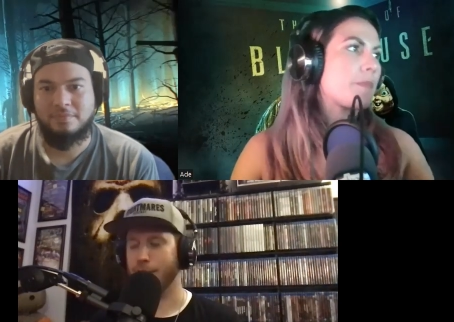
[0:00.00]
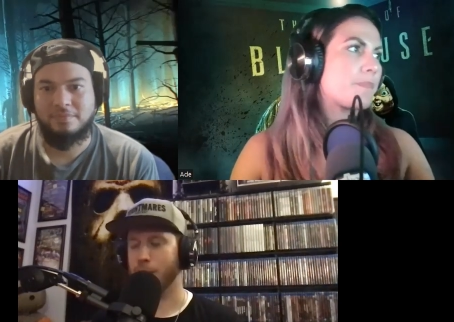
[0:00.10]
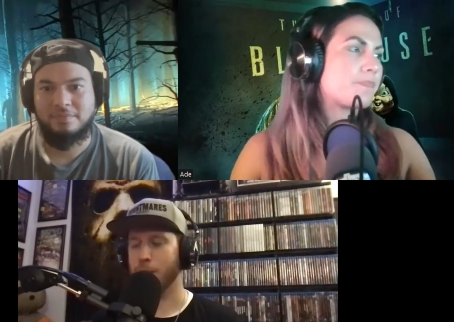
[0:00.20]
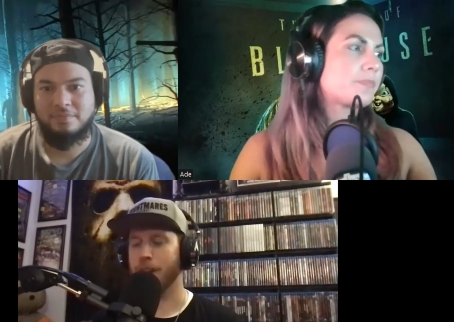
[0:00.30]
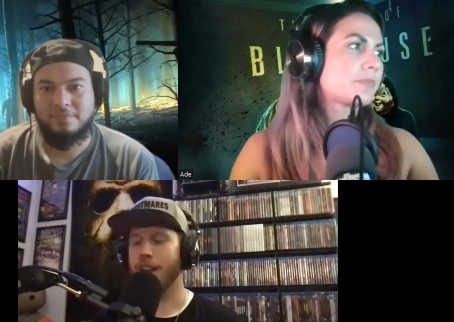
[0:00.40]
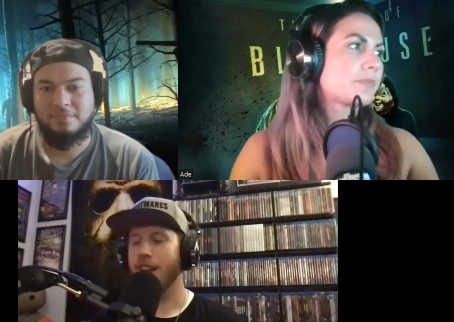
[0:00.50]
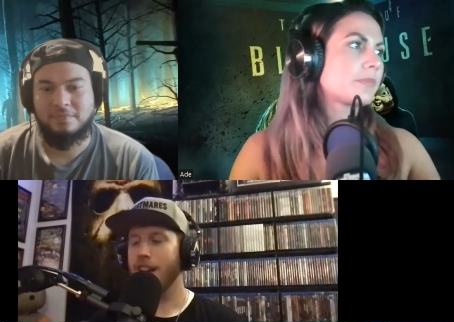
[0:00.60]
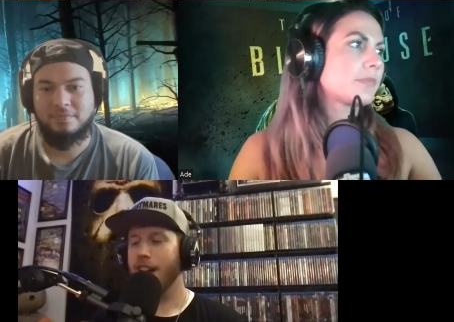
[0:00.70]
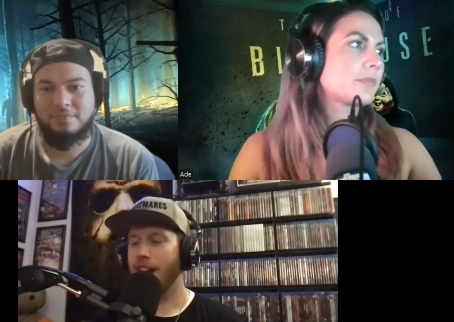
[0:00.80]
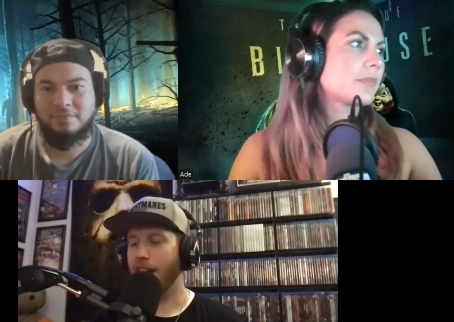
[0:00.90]
Speaker 1: the first one.
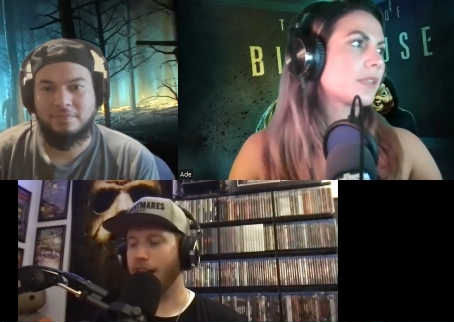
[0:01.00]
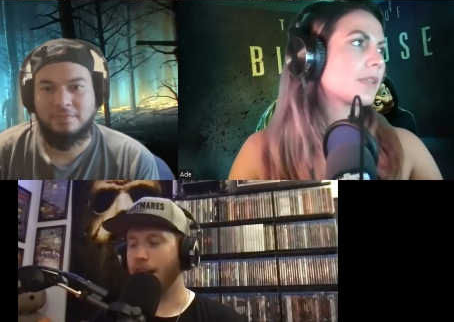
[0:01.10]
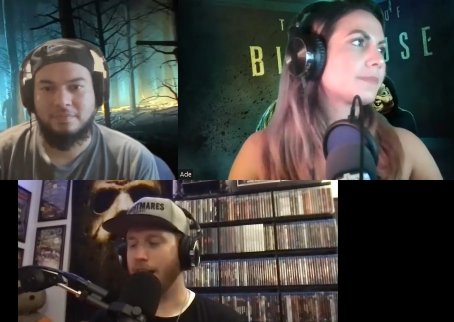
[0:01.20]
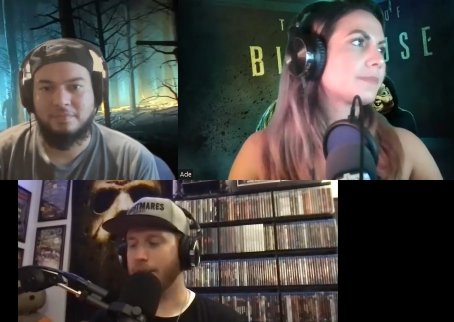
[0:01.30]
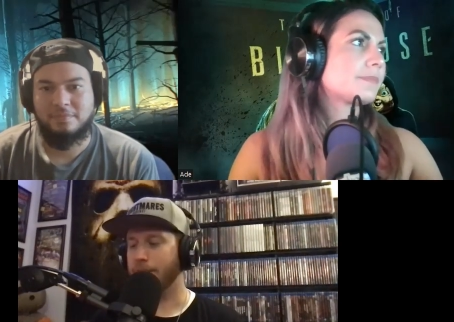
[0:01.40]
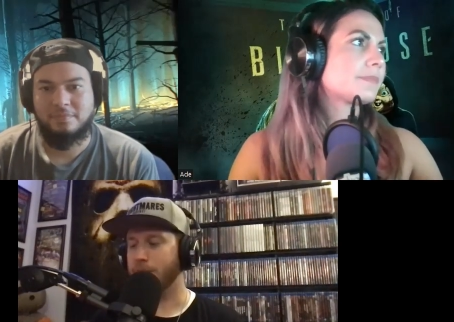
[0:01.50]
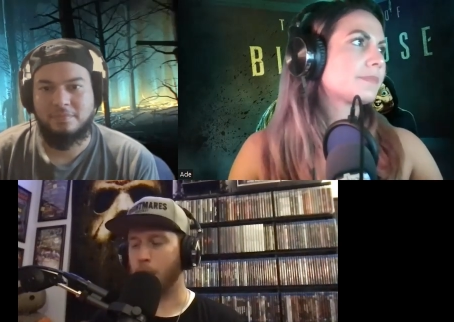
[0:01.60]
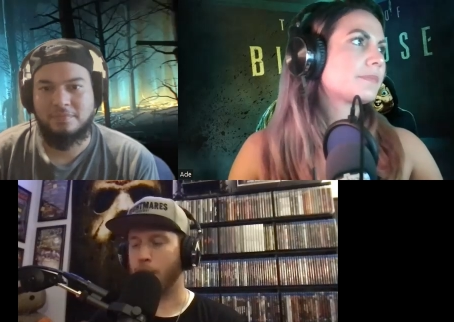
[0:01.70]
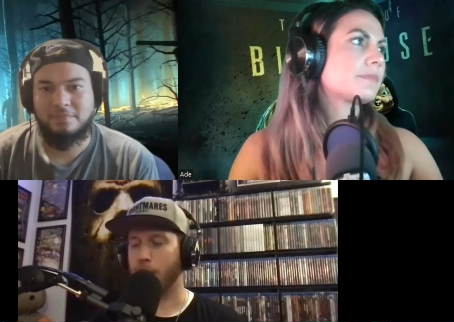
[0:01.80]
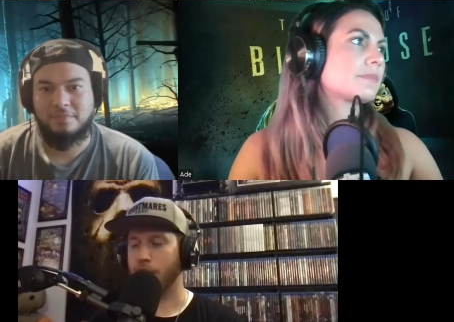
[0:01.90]
Uh,
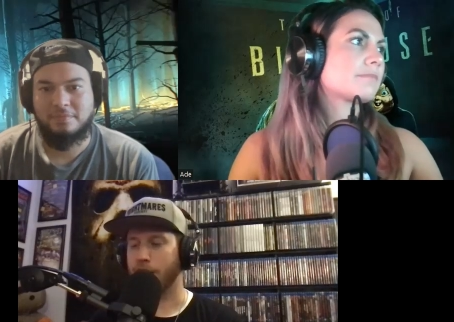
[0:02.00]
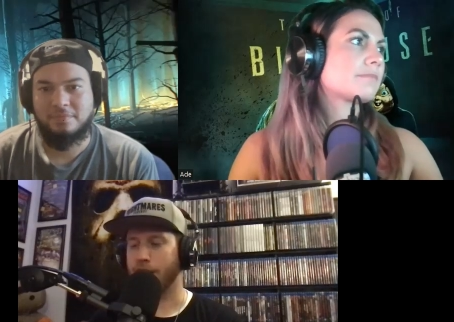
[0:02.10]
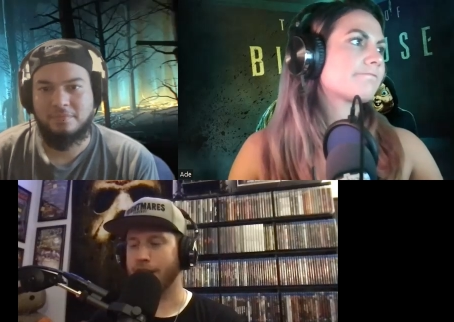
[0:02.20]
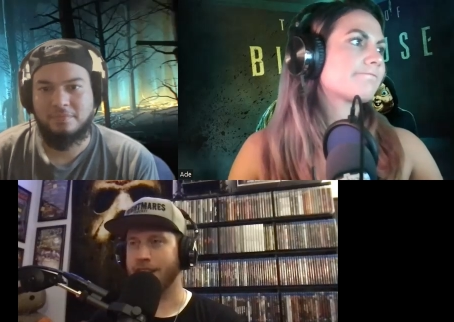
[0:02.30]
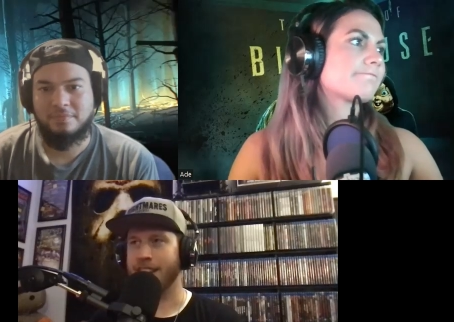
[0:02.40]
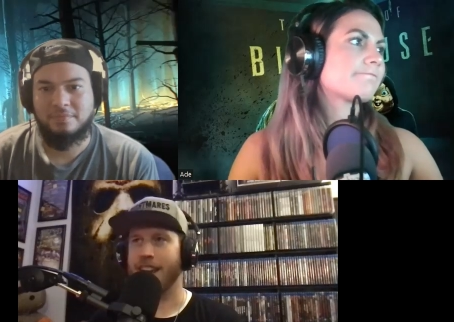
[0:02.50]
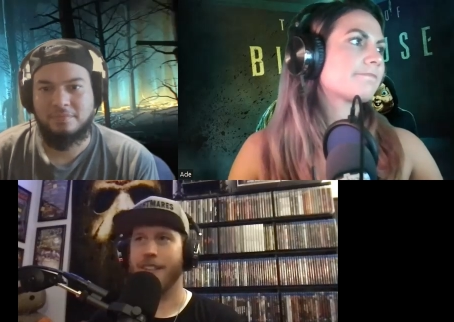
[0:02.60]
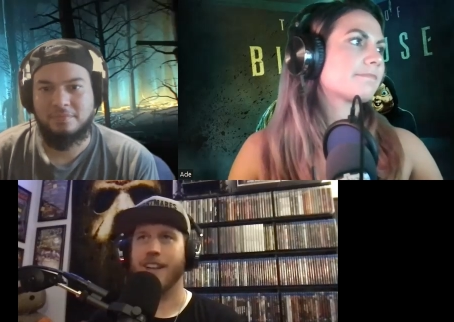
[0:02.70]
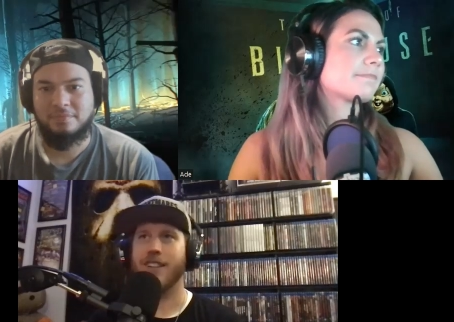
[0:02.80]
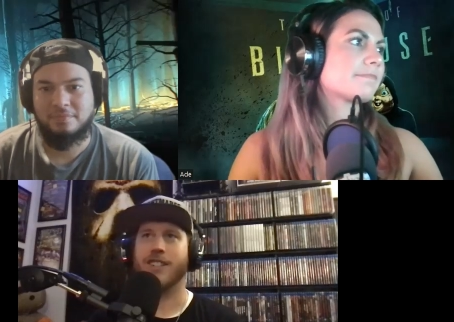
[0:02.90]
spoiler alert. And then
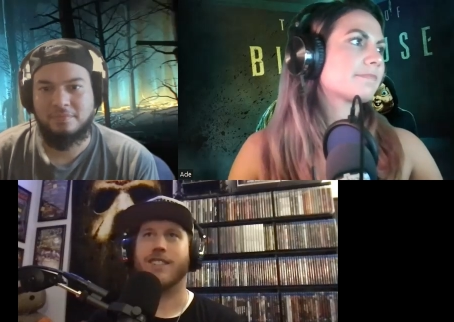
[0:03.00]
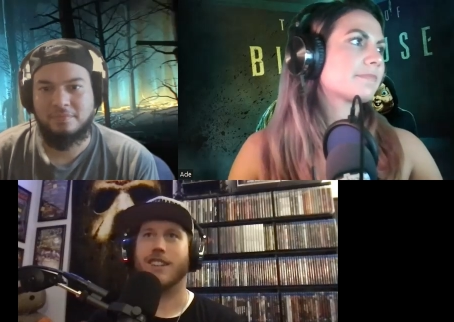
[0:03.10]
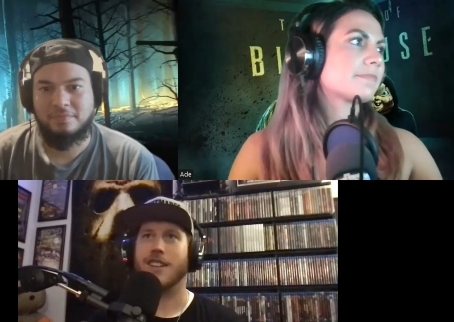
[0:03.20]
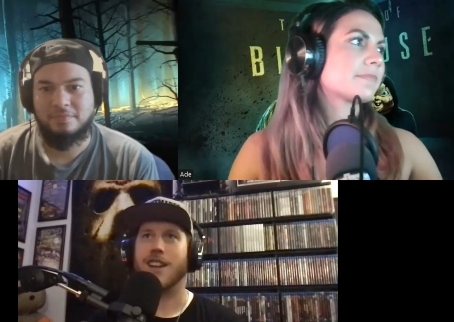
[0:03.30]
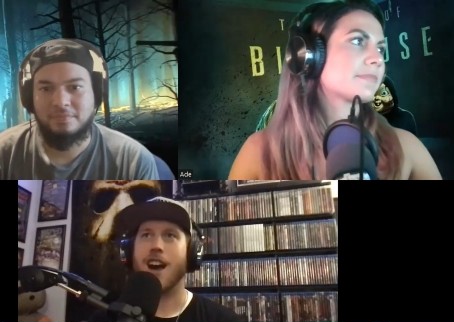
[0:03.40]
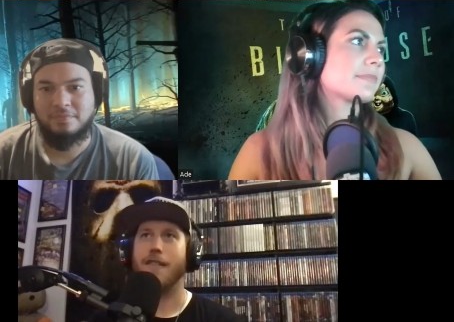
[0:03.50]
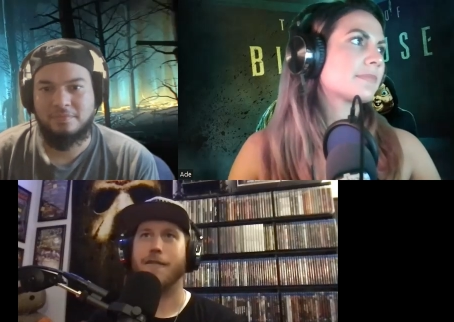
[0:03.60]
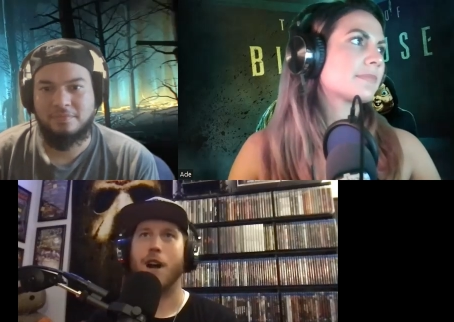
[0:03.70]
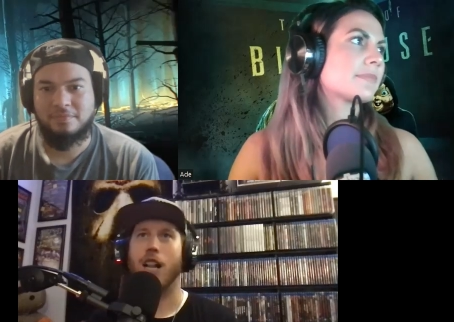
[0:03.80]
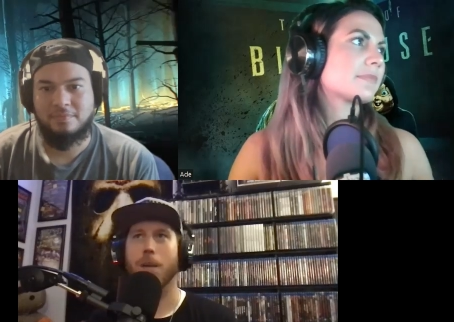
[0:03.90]
yeah, they just did not
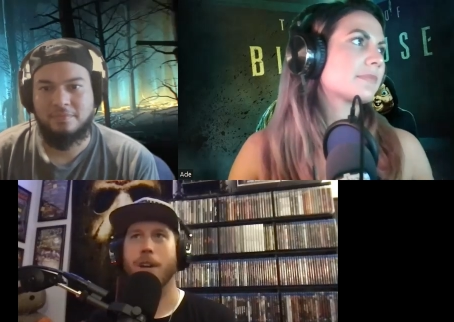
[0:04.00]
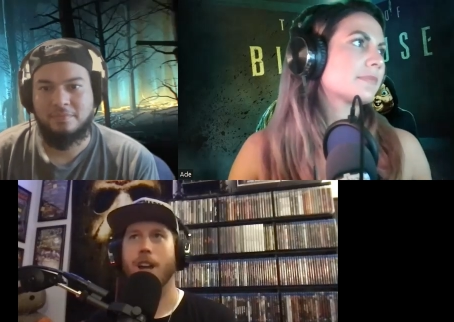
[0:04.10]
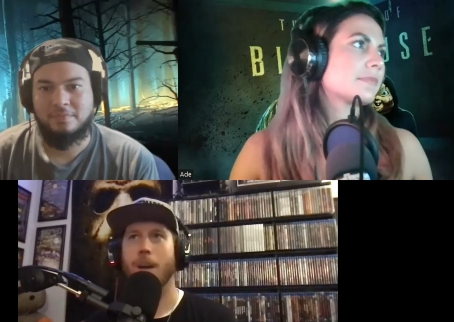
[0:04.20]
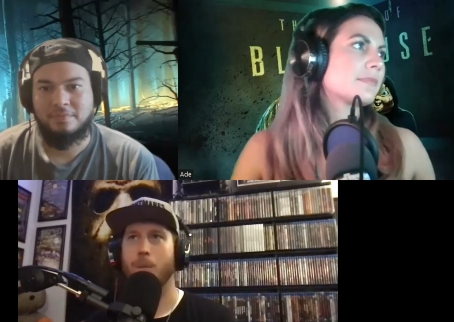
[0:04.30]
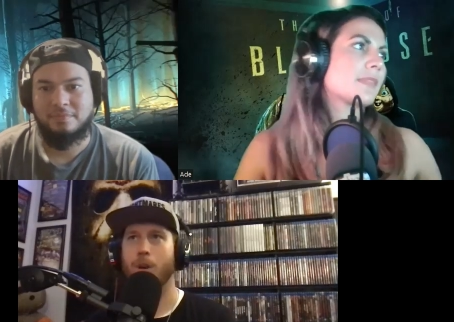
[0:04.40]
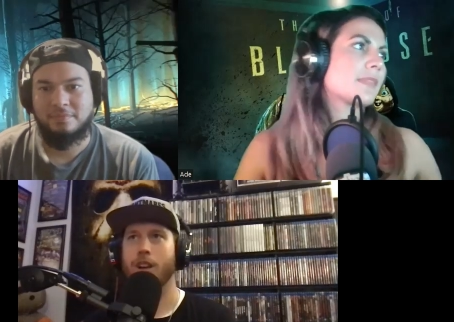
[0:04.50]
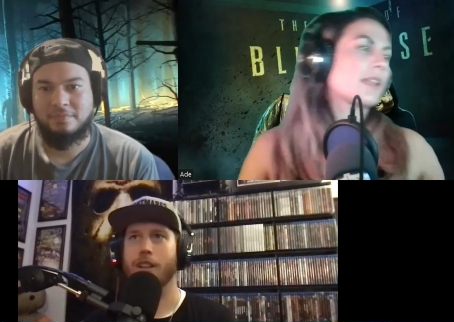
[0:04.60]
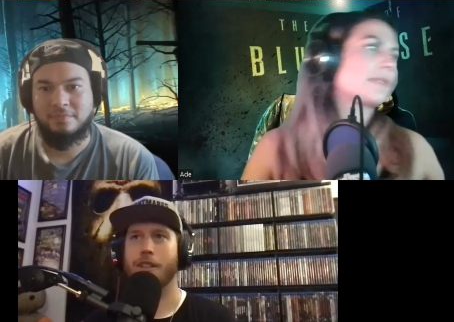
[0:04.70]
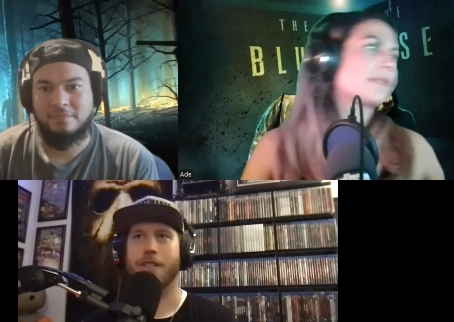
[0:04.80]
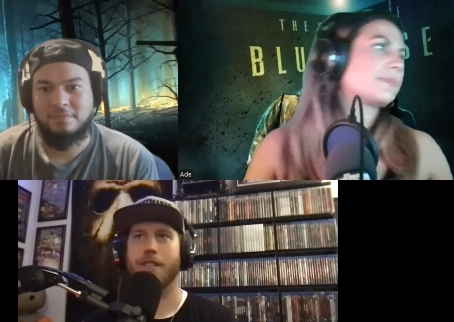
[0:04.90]
follow it up
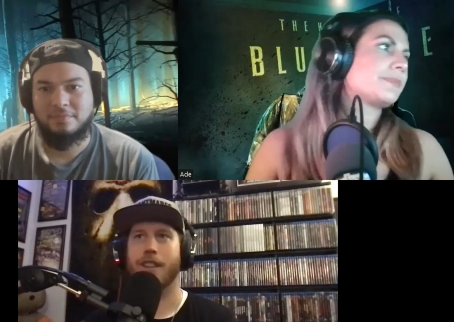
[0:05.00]
with